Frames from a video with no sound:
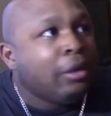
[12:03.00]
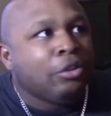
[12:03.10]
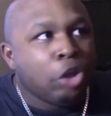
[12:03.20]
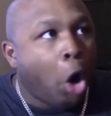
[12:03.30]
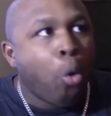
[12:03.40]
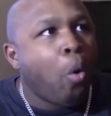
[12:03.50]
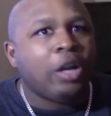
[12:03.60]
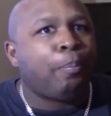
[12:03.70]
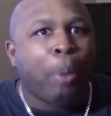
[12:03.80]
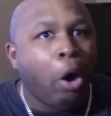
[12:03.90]
No
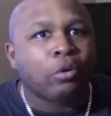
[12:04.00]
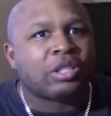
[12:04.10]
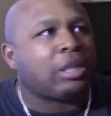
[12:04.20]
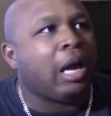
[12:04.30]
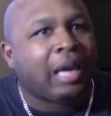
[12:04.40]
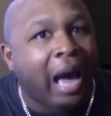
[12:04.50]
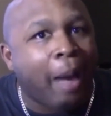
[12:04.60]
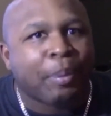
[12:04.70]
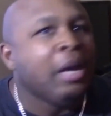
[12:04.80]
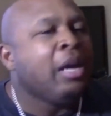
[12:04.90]
one posts a
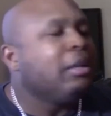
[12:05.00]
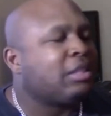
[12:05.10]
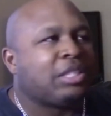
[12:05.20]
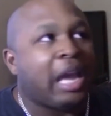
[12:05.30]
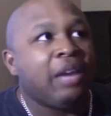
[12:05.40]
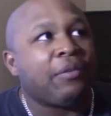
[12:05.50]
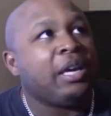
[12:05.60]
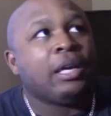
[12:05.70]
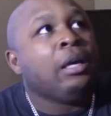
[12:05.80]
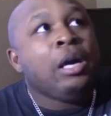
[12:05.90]
cop
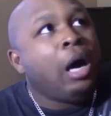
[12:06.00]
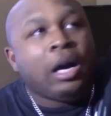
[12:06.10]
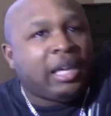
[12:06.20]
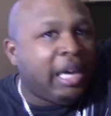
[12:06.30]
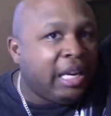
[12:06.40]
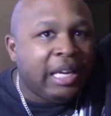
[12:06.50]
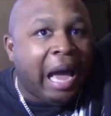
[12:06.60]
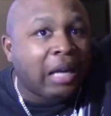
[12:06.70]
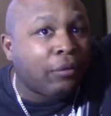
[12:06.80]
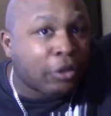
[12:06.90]
saving a kitty
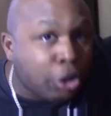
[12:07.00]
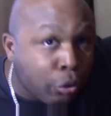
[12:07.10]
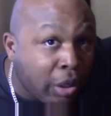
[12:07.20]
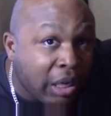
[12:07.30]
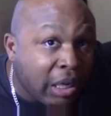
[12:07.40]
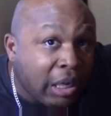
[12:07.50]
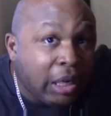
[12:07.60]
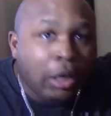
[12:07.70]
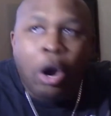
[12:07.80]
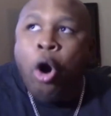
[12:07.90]
out of a
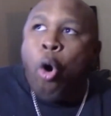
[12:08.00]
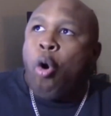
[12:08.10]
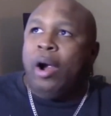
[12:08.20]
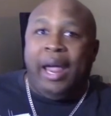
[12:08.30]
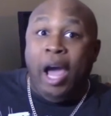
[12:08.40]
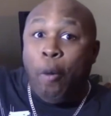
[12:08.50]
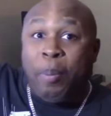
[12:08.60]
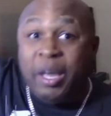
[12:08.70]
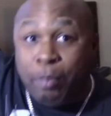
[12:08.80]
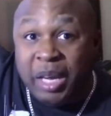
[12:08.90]
tree or
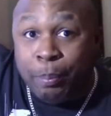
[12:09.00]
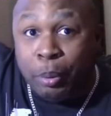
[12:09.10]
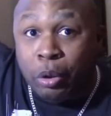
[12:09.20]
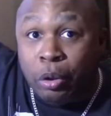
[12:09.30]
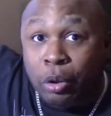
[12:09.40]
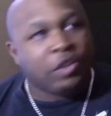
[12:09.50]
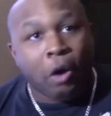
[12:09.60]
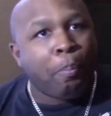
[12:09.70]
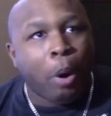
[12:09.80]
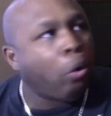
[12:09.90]
helping people.
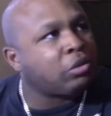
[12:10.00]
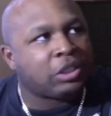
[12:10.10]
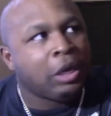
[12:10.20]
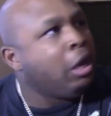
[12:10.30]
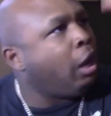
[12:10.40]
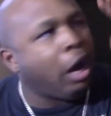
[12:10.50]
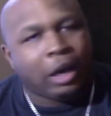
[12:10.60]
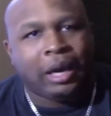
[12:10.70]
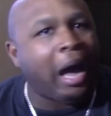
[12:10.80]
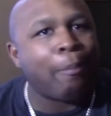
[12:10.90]
They'll post
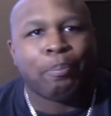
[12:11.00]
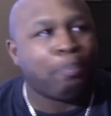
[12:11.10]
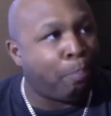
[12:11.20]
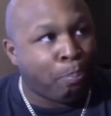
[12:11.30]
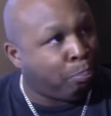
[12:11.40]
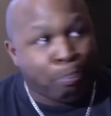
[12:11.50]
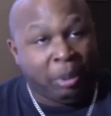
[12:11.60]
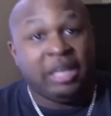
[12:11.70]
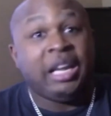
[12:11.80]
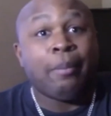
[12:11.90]
a cop
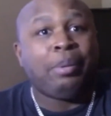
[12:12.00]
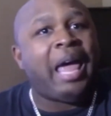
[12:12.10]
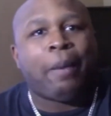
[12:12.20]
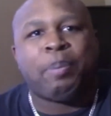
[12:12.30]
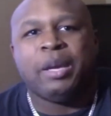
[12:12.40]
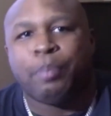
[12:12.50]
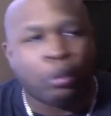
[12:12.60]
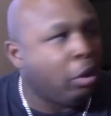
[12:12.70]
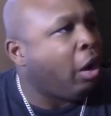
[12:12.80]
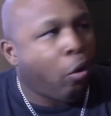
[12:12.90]
beating black
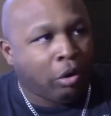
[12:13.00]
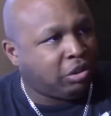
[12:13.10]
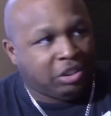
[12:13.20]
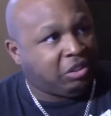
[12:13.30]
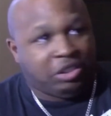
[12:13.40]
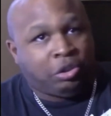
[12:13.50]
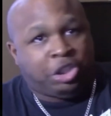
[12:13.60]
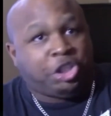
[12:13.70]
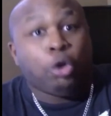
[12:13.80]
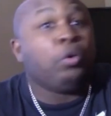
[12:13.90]
people or
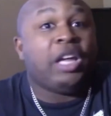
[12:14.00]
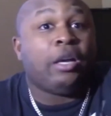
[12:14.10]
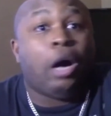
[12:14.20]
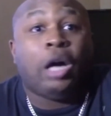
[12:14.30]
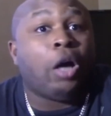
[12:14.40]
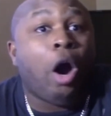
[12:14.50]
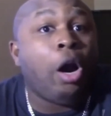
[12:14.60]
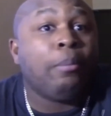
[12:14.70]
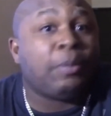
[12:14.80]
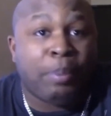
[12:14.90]
shooting
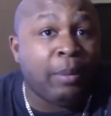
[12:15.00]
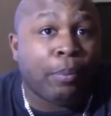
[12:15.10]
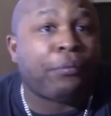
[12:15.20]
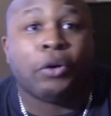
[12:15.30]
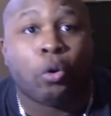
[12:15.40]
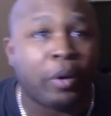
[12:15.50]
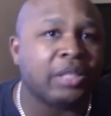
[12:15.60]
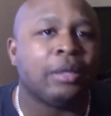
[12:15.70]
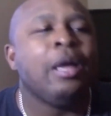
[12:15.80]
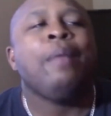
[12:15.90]
unarmed people for no
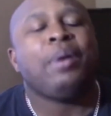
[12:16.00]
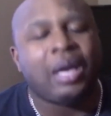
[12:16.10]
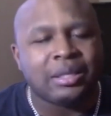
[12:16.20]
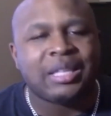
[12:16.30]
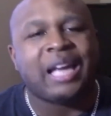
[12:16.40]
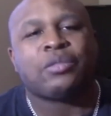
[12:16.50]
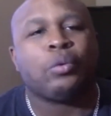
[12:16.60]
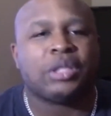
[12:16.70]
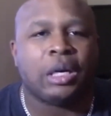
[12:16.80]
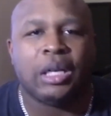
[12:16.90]
reason because that's
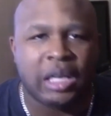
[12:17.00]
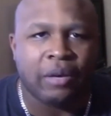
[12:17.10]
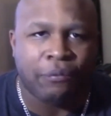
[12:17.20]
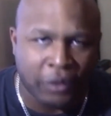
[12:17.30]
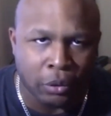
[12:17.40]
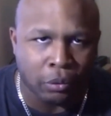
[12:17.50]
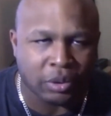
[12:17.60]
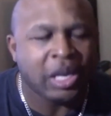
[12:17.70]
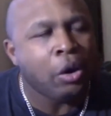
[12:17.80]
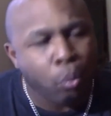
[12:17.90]
what's gonna get
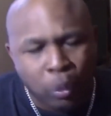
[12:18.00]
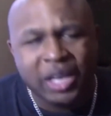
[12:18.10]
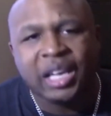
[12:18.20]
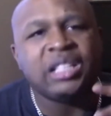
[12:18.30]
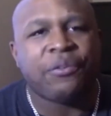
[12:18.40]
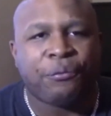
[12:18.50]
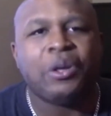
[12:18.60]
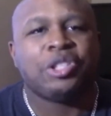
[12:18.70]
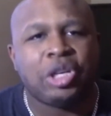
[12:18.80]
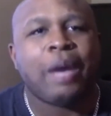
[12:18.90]
views. We can
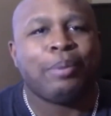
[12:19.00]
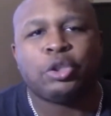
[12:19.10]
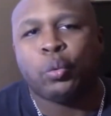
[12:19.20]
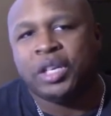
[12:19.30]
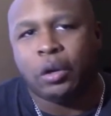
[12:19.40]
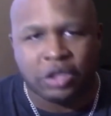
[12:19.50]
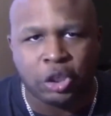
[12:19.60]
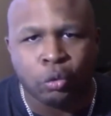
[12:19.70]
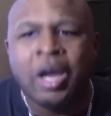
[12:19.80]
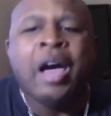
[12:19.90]
differentiate between those
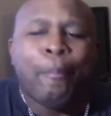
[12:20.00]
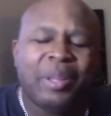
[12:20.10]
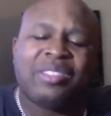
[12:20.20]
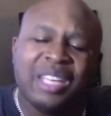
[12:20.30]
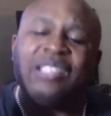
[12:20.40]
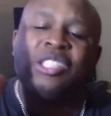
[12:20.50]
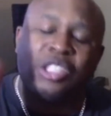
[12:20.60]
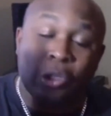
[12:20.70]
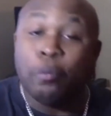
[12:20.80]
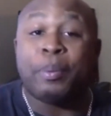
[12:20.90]
two, but this
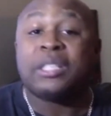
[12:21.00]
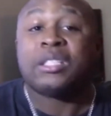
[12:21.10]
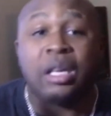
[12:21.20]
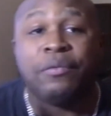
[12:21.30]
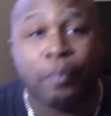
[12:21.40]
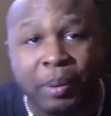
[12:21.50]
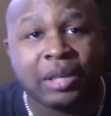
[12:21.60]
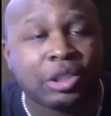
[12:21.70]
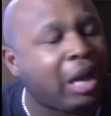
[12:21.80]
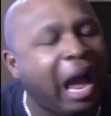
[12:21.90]
stupid son of a
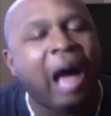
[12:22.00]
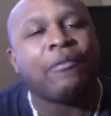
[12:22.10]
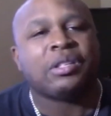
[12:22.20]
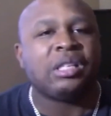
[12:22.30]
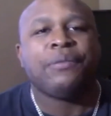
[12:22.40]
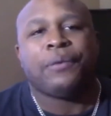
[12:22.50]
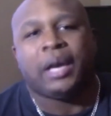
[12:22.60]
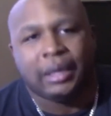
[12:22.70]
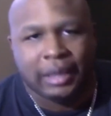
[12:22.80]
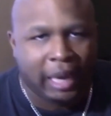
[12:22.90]
bitch obviously
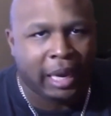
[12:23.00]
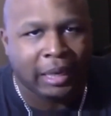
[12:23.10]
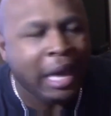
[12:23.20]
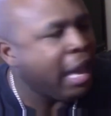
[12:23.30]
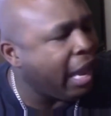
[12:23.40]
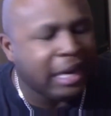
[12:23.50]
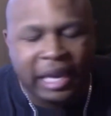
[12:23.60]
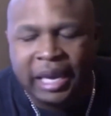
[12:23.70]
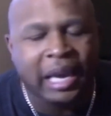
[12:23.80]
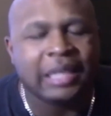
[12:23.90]
fucking can't, and
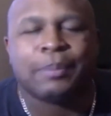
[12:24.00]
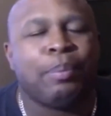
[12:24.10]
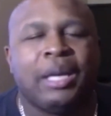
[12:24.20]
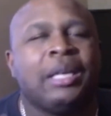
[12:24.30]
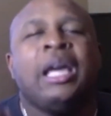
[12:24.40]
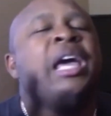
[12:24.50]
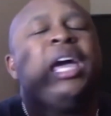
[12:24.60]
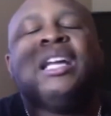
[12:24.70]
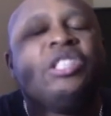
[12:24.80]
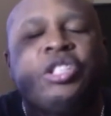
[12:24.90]
he has been
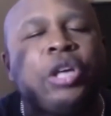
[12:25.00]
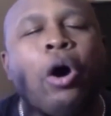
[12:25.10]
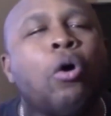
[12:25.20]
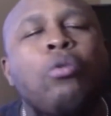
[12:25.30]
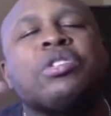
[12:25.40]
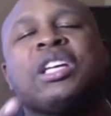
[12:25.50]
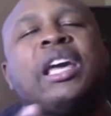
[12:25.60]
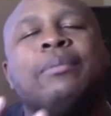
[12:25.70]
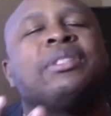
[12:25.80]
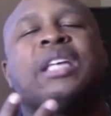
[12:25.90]
indulging
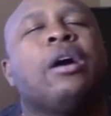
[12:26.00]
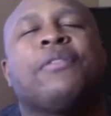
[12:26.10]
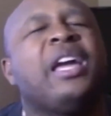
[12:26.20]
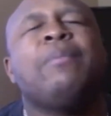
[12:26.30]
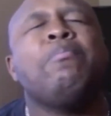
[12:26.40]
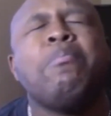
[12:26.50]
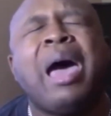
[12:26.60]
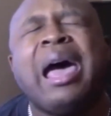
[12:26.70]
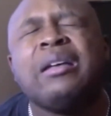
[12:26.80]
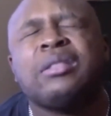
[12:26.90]
himself in
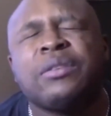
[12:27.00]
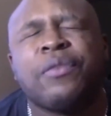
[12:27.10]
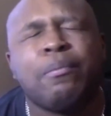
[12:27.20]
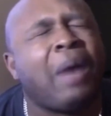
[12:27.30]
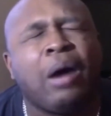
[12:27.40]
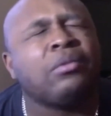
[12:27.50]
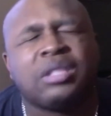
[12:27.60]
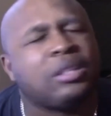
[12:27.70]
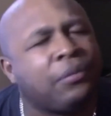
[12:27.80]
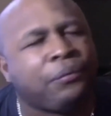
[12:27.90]
massive
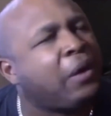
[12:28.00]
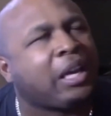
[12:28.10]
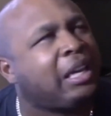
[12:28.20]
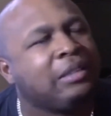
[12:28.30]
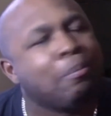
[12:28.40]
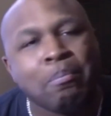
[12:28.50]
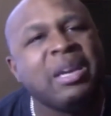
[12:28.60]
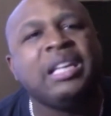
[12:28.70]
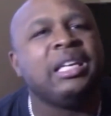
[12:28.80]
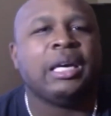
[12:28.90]
amounts of fucking
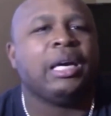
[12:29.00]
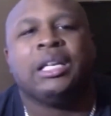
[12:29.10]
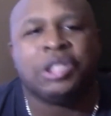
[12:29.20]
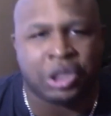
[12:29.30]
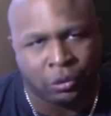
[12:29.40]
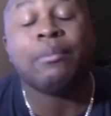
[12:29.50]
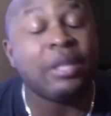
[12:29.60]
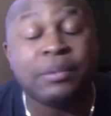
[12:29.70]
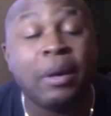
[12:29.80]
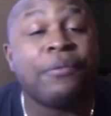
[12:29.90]
media in general.
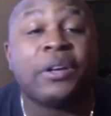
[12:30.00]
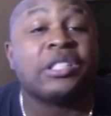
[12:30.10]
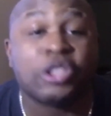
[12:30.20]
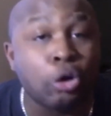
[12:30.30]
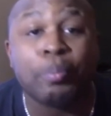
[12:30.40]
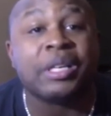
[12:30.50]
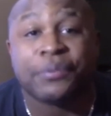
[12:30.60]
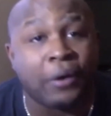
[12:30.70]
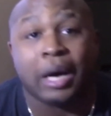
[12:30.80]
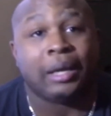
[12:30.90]
This motherfucker's stupid as
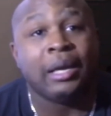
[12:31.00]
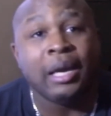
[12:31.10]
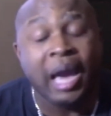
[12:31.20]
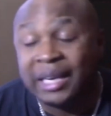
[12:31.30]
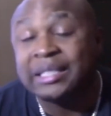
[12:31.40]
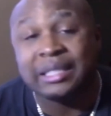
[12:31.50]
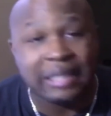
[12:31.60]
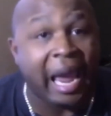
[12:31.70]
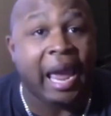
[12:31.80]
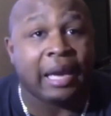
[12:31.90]
fuck, and it's
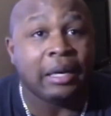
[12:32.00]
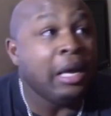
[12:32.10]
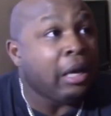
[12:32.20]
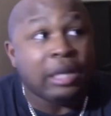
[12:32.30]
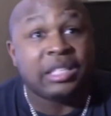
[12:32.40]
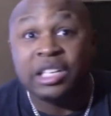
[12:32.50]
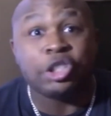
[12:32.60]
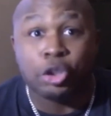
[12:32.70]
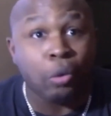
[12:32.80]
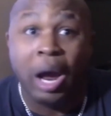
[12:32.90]
sad because
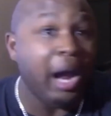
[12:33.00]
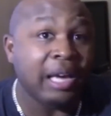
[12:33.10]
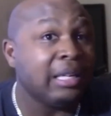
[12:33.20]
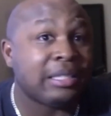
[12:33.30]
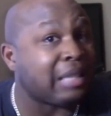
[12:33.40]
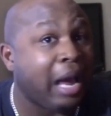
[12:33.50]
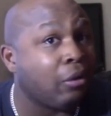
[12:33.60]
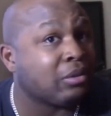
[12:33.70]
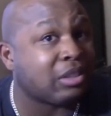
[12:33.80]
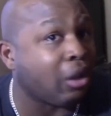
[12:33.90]
he's trying to
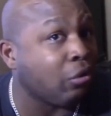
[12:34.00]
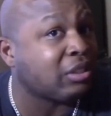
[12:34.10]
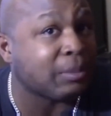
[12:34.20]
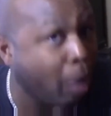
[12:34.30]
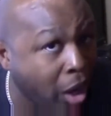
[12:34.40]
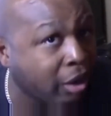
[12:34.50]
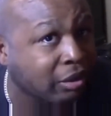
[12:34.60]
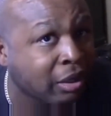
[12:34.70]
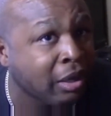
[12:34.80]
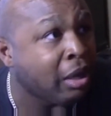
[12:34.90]
sound so
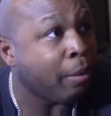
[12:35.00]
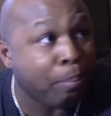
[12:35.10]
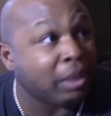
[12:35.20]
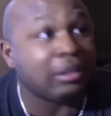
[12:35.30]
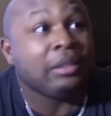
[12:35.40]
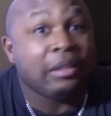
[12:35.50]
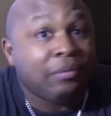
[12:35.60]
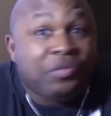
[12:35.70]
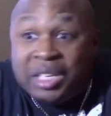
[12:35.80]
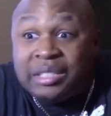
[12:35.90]
smart, but
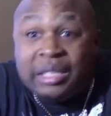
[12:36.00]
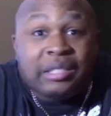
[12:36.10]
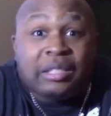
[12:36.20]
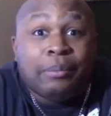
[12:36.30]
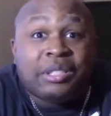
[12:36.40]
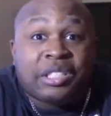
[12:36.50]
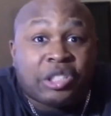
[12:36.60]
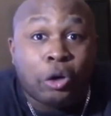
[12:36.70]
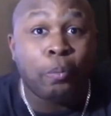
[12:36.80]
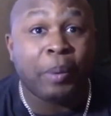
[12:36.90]
this is some
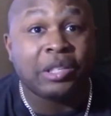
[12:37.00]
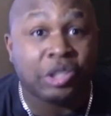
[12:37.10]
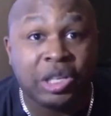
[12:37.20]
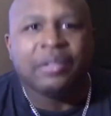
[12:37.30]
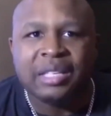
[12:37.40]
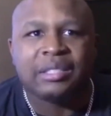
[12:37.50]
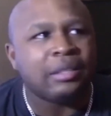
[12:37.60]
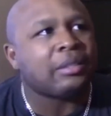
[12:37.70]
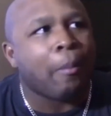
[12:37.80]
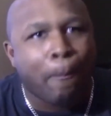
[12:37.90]
stupid shit. This
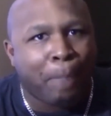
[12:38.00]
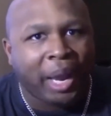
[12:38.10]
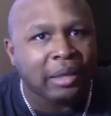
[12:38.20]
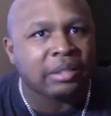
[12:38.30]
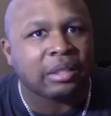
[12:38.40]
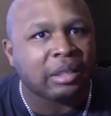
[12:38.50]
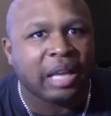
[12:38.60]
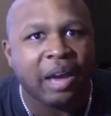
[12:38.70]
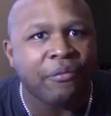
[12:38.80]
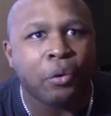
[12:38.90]
is some base
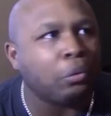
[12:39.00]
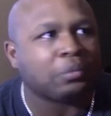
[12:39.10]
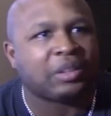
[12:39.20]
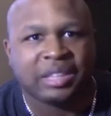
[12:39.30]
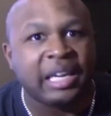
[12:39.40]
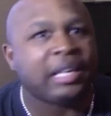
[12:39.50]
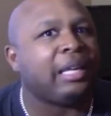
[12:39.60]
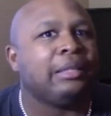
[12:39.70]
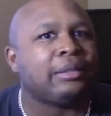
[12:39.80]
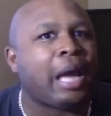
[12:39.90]
level
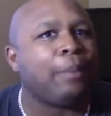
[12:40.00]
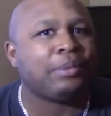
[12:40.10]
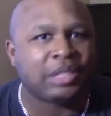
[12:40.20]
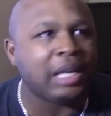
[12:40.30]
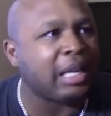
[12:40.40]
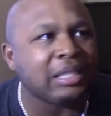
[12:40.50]
thinking type shit.